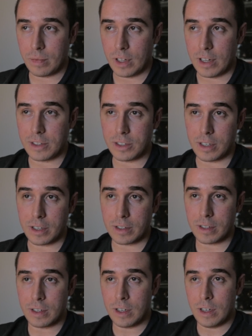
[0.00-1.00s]

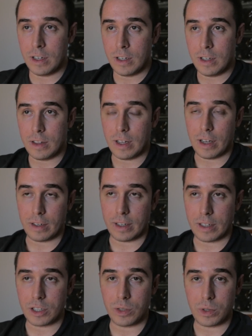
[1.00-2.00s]
instinct that
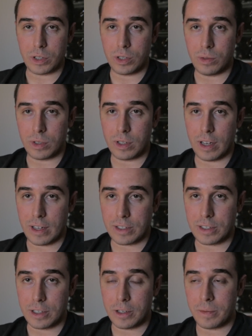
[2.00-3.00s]
gets you in tune to the
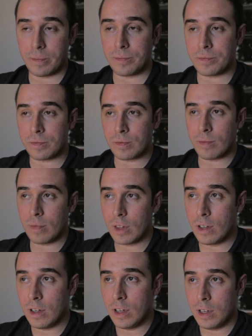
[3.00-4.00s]
SE.
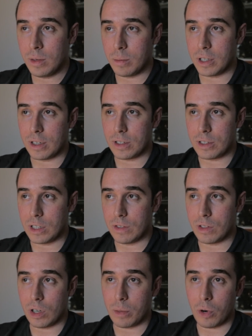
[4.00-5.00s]
Because
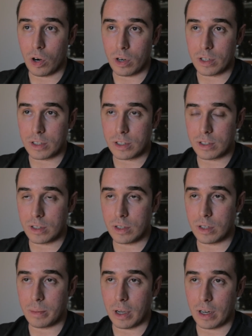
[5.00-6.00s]
even though I'm harnessed,
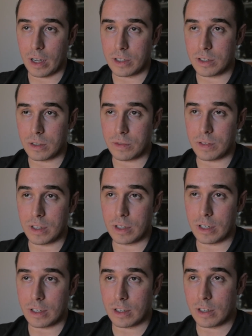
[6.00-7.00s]
I still feel
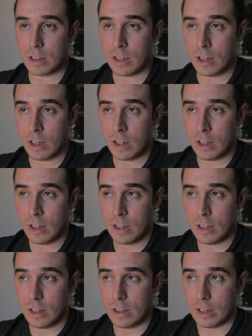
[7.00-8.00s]
like
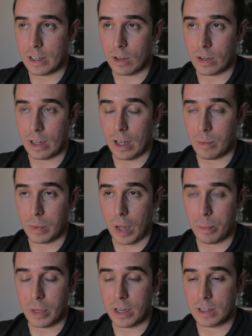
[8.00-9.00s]
okay,
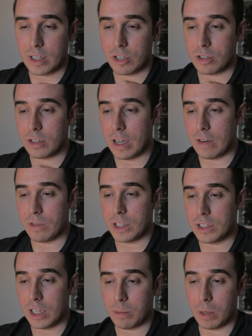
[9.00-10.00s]
I'm paying attention to every
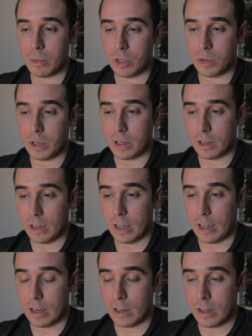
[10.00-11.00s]
step I'm doing,
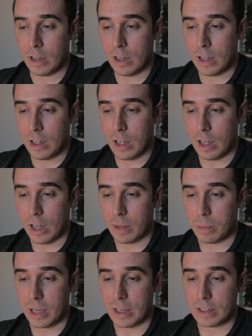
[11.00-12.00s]
and
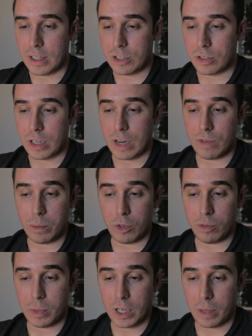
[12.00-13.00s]
I'm paying attention to every
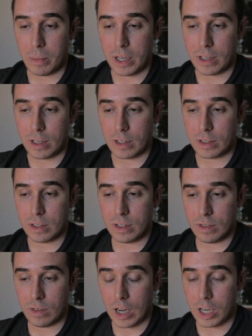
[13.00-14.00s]
movement I'm making,
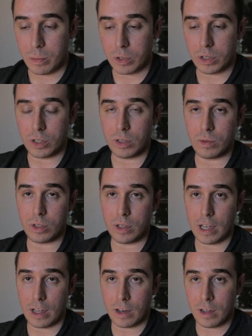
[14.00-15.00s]
hyper attuned to
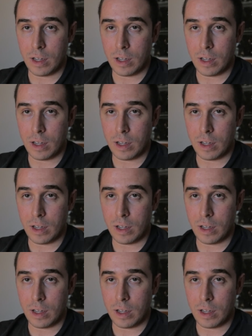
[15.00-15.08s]
that,